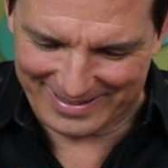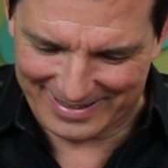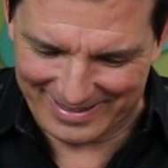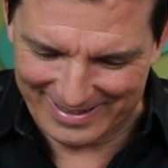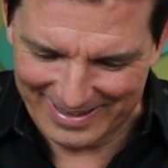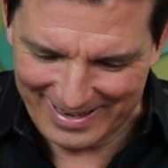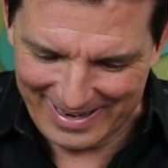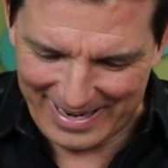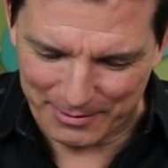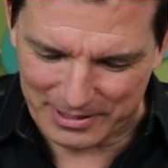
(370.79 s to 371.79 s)
yeah.
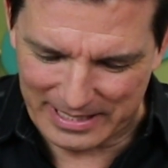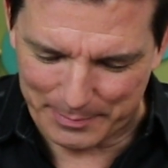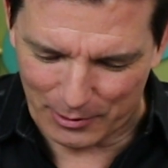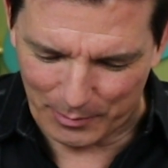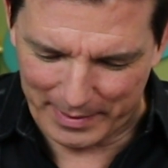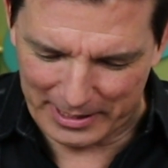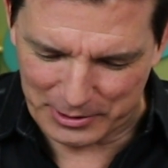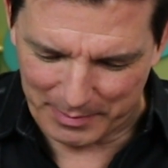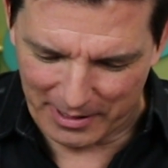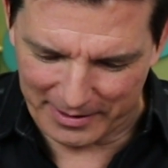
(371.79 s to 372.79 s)
He was a typical
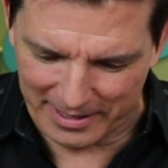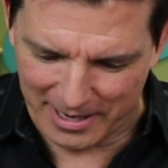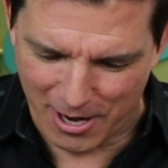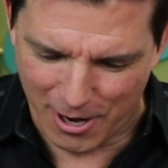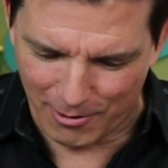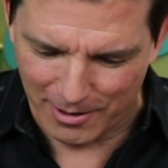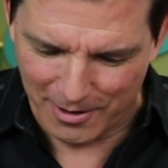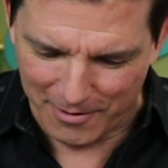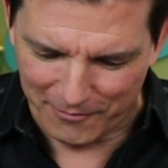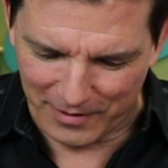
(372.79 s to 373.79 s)
baseball, you know,
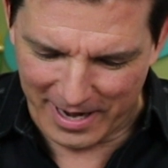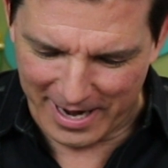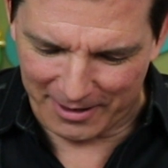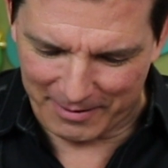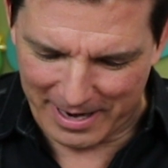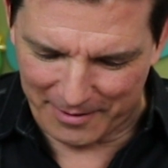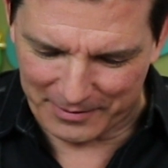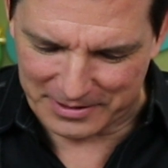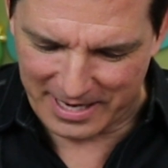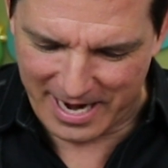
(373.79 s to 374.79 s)
flying around
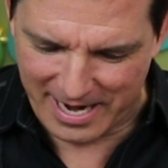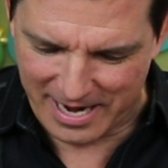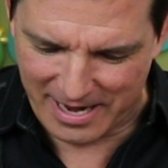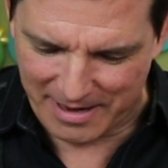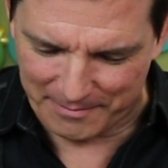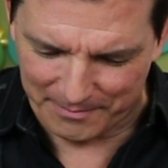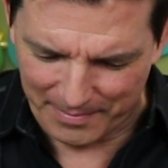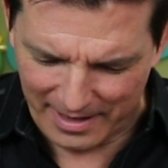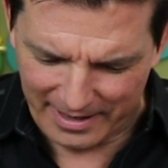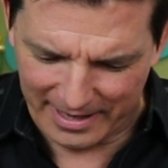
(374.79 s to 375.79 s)
the stadium,
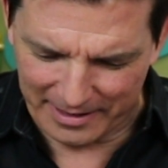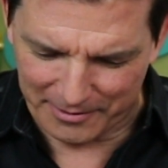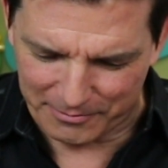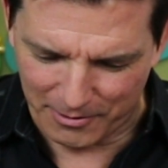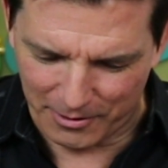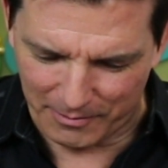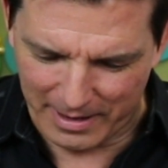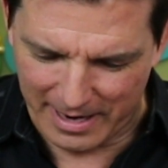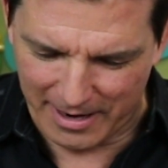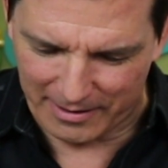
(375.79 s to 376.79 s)
getting thrown
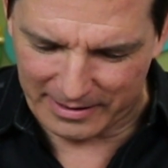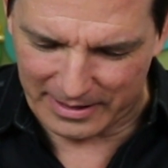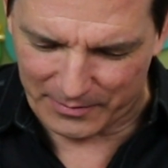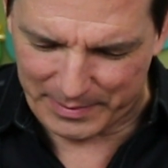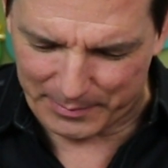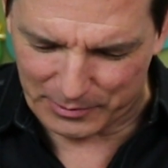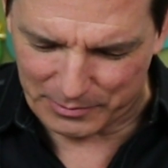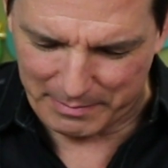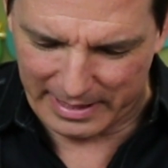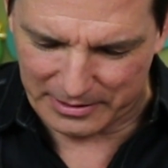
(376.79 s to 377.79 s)
around in different people's
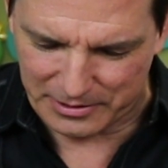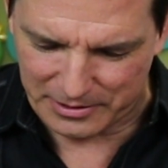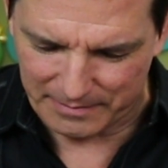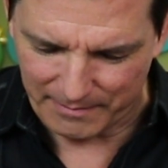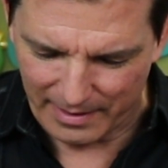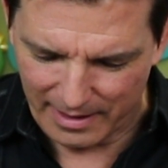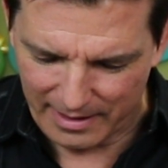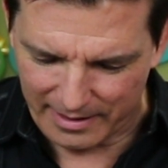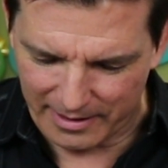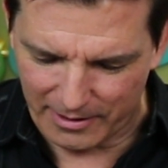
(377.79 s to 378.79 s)
mitts,
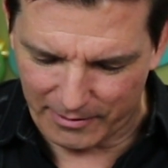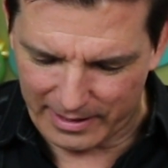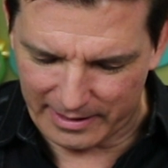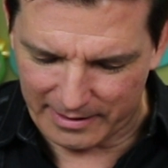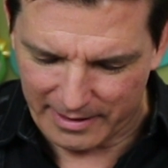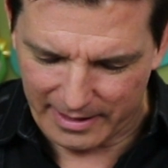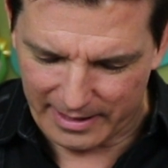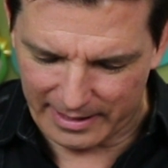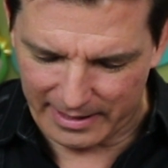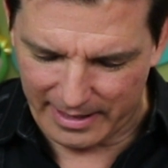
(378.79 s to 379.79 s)
you know, getting
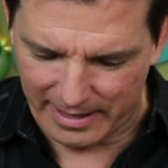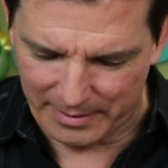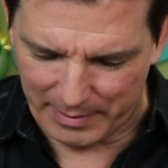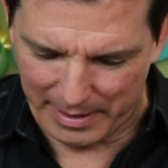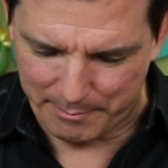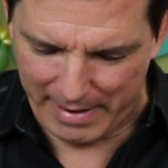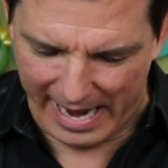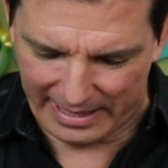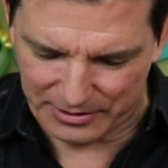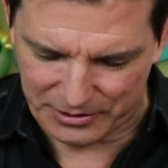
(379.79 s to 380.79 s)
getting hit by
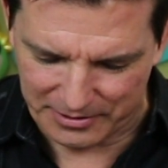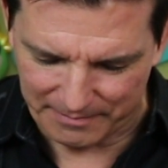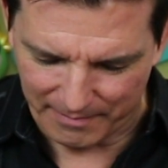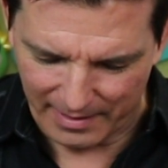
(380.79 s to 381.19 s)
bats.